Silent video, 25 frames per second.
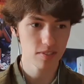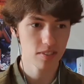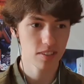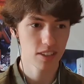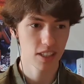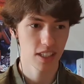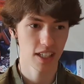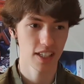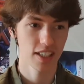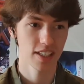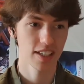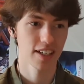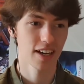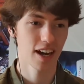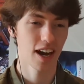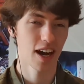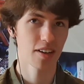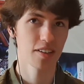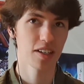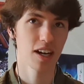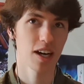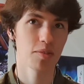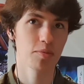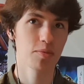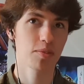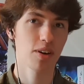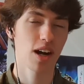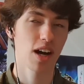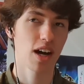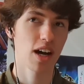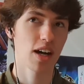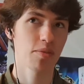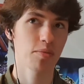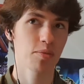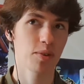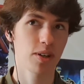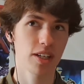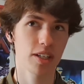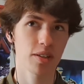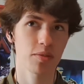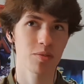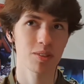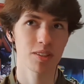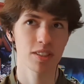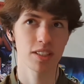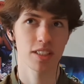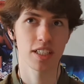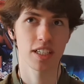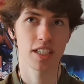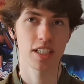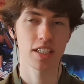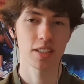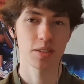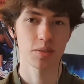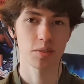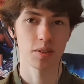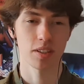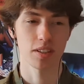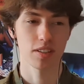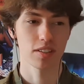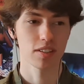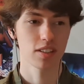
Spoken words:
Yeah, I'm writing one today as well.